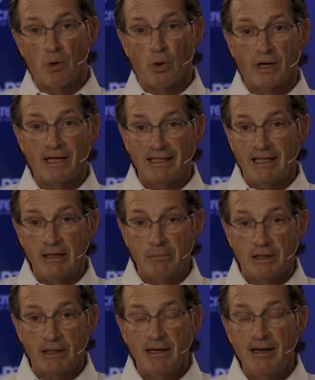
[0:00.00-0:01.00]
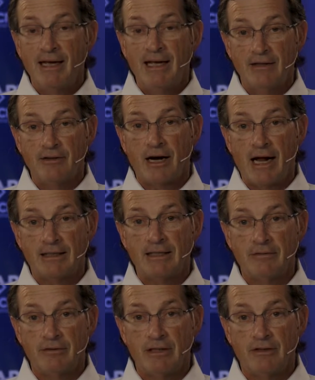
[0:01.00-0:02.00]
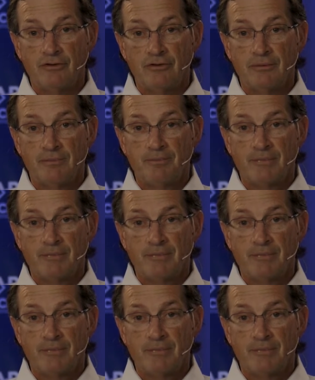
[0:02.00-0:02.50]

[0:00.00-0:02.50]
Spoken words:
more inhibited in their activities.